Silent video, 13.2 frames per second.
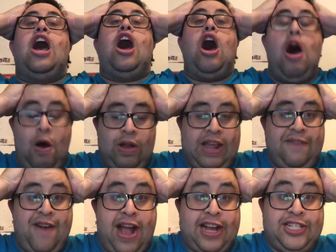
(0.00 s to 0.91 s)

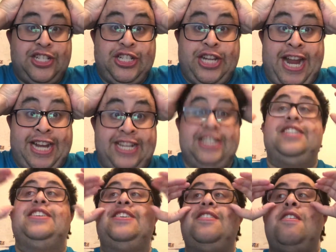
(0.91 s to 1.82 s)
Holy fucking shit.
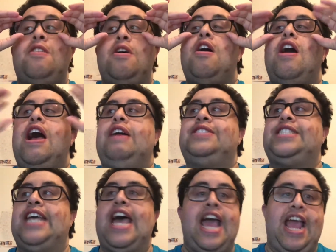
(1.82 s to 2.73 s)
I'd
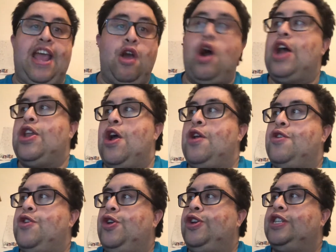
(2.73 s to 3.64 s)
say I
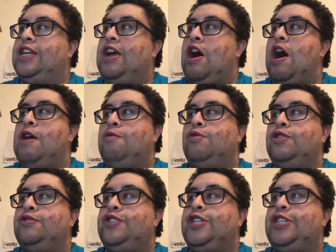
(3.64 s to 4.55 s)

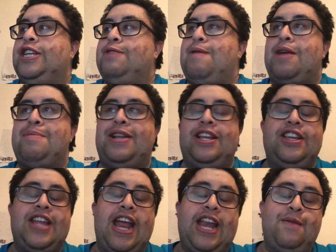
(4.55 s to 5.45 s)
wouldn't usually recommend
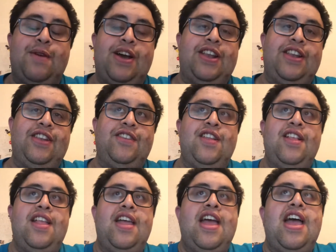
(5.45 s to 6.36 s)
it to anyone
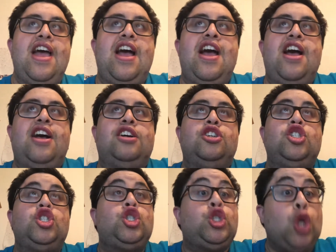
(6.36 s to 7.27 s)

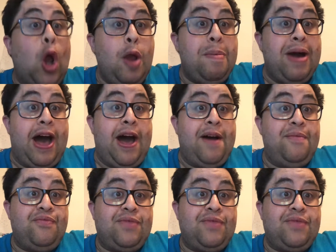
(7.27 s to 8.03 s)
sober.